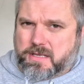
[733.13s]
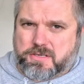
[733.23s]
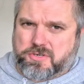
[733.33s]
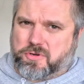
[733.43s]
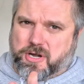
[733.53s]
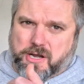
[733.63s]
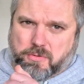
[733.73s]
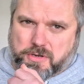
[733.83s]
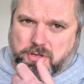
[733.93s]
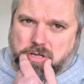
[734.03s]
Showed earlier
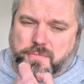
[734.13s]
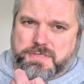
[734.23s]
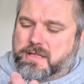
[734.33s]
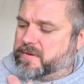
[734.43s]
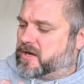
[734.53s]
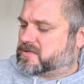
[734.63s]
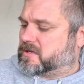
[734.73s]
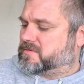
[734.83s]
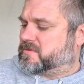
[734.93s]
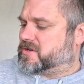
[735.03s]
what all comes in the box,
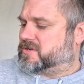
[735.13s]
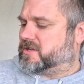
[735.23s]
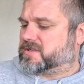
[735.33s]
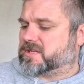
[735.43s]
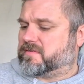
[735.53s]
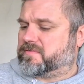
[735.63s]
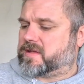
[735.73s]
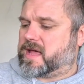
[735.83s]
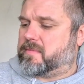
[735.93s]
comes with the usual stuff.